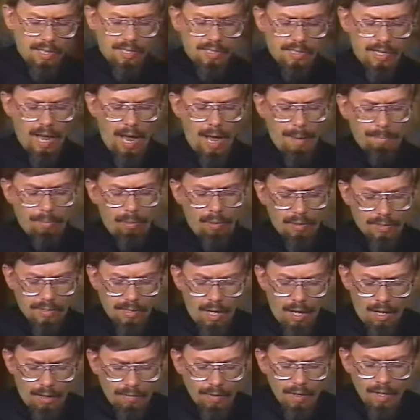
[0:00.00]
examples
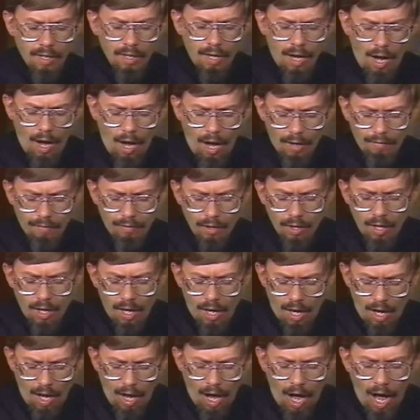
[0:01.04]
of
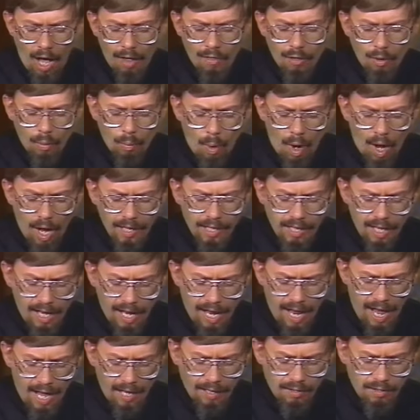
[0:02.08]
on the one
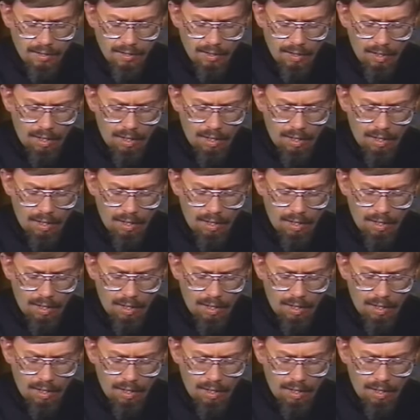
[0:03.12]
hand,